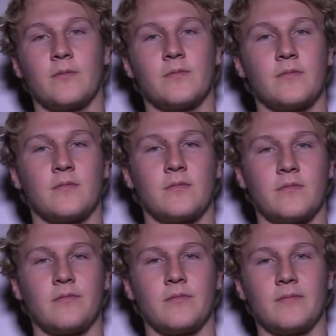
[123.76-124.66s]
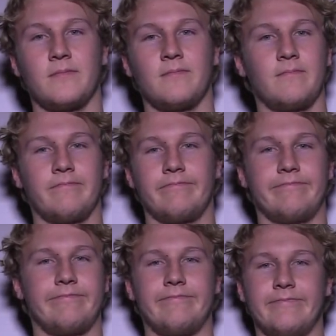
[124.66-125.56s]

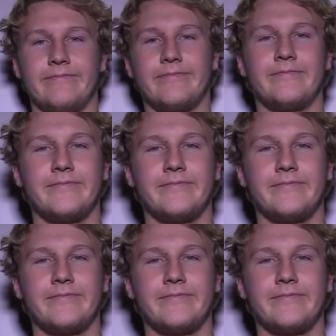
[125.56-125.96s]
[no speech]